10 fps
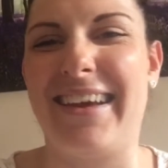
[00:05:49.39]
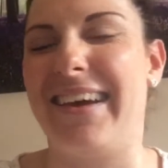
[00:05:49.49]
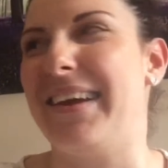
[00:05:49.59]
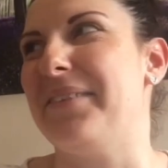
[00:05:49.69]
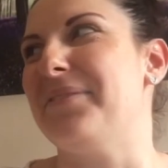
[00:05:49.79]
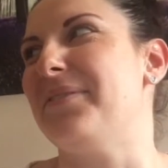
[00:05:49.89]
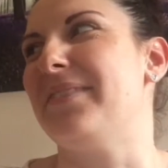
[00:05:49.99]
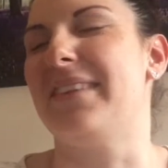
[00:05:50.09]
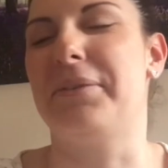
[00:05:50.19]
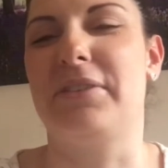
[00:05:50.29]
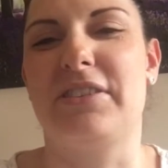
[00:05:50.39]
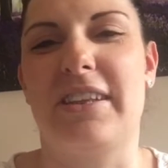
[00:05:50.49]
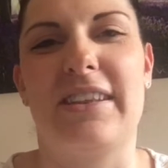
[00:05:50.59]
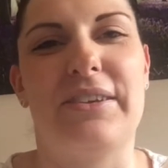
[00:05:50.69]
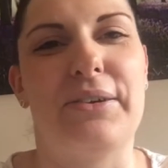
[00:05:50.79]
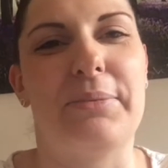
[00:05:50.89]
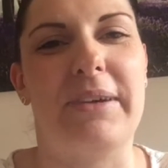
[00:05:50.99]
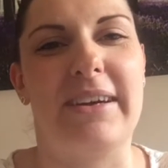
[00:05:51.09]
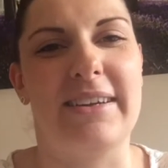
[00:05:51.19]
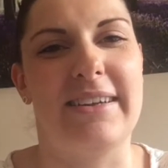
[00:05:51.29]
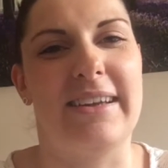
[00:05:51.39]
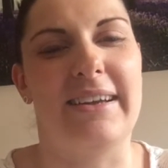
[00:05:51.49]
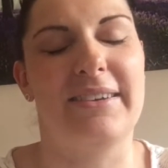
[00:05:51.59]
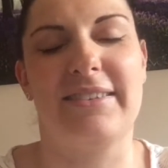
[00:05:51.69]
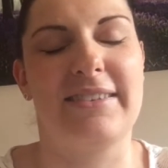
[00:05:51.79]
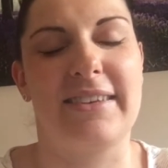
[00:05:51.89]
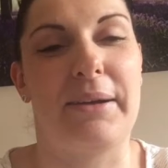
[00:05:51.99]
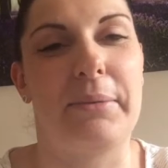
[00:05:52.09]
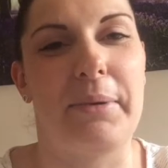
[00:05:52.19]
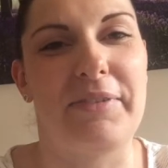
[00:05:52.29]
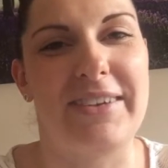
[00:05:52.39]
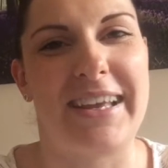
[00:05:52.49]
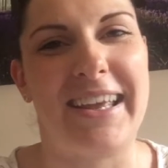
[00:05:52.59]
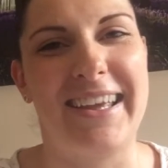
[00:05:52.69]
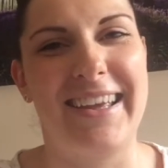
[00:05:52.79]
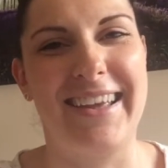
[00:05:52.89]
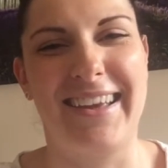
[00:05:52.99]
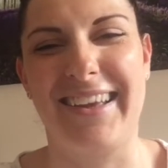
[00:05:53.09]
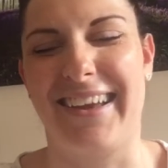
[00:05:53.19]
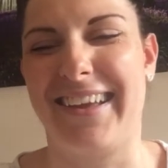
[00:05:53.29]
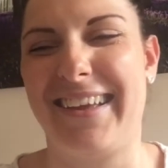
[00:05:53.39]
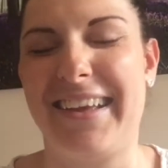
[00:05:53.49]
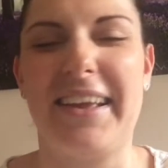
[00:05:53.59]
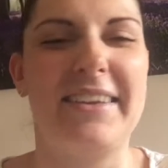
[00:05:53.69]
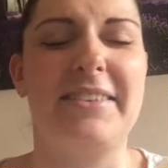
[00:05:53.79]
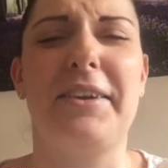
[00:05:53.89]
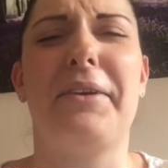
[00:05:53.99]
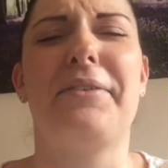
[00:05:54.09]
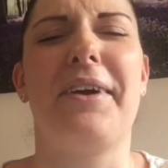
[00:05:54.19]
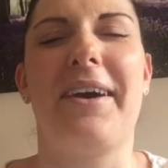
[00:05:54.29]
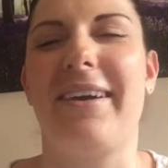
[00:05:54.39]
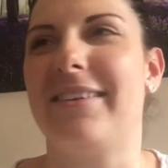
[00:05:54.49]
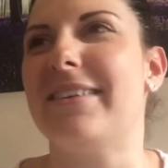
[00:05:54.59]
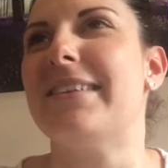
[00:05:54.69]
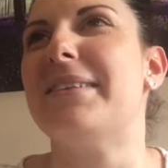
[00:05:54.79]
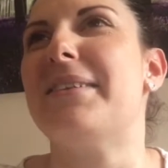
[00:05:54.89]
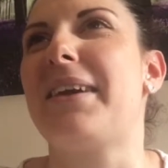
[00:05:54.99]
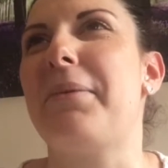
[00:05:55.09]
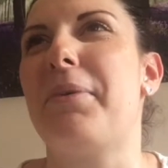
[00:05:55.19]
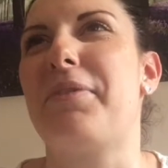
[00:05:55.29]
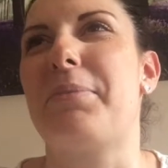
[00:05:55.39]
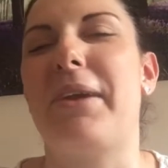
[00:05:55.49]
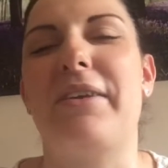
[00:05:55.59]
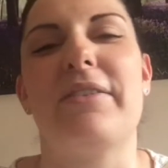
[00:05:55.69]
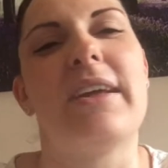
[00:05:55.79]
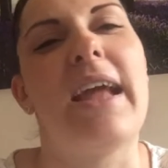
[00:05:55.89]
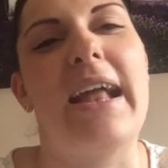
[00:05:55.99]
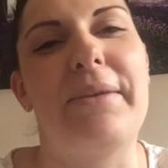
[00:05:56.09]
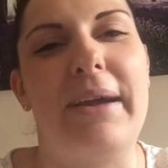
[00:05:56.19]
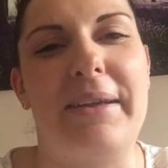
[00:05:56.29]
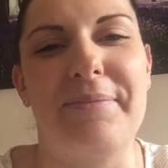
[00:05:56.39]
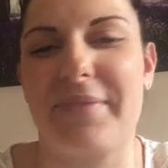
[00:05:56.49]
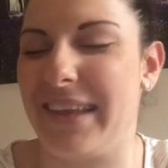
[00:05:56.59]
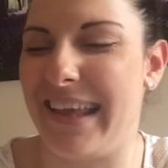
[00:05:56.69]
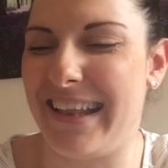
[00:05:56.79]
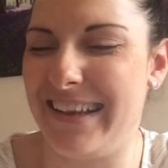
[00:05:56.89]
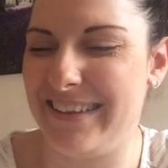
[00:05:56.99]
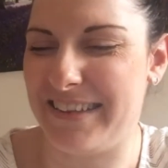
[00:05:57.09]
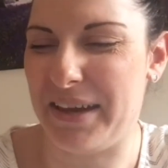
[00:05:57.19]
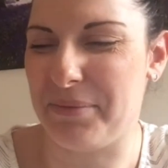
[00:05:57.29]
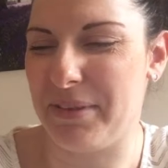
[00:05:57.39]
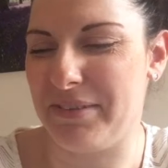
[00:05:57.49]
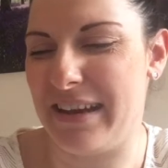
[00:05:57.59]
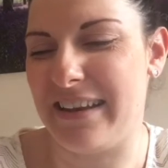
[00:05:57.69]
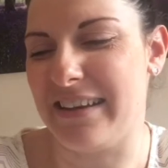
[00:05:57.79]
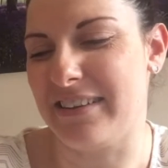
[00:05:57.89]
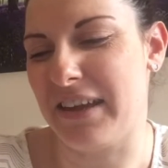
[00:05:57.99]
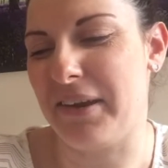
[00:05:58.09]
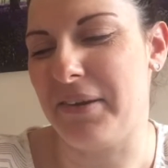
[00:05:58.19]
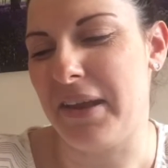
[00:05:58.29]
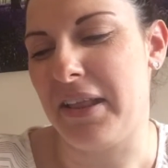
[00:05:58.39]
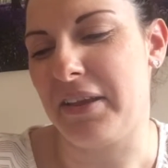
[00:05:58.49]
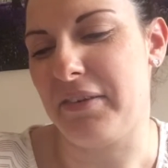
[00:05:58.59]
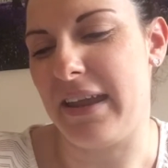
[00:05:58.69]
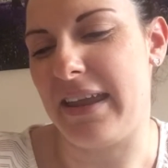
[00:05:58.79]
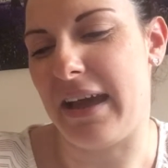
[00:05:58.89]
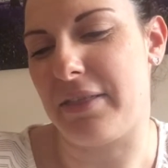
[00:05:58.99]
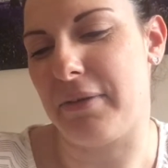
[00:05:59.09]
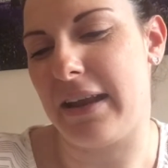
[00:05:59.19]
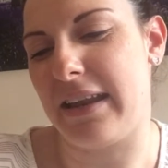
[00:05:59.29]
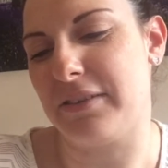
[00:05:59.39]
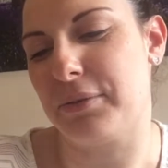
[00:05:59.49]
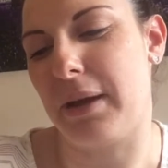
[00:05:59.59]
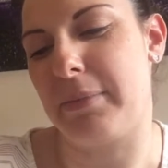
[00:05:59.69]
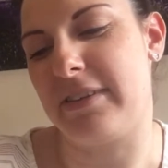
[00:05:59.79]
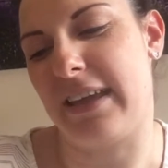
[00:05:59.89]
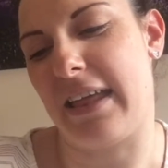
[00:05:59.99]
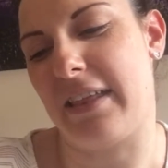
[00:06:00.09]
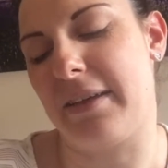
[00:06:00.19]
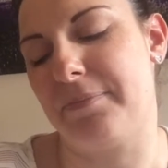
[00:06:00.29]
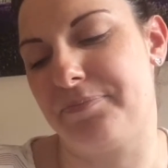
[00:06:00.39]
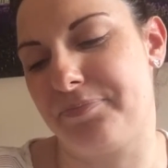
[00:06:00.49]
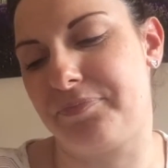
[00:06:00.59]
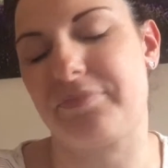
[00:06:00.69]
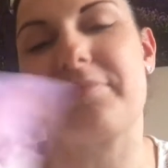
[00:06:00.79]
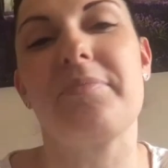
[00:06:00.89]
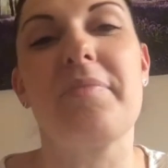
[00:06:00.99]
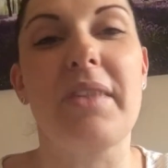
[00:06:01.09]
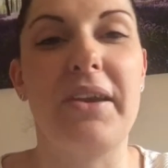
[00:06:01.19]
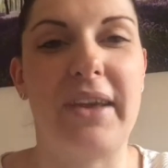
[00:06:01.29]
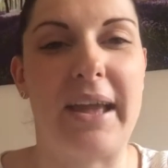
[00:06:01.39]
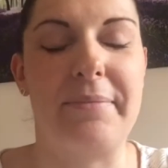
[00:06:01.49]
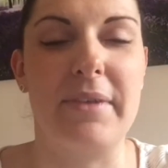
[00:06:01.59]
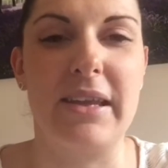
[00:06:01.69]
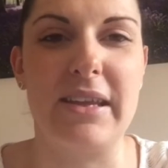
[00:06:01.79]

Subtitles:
I would shut the door, but yeah, I just can't be bothered. So tired. Come off to move. Anyway, let's get on with the reading. So, Great Gathering, it's all coming together. Okay.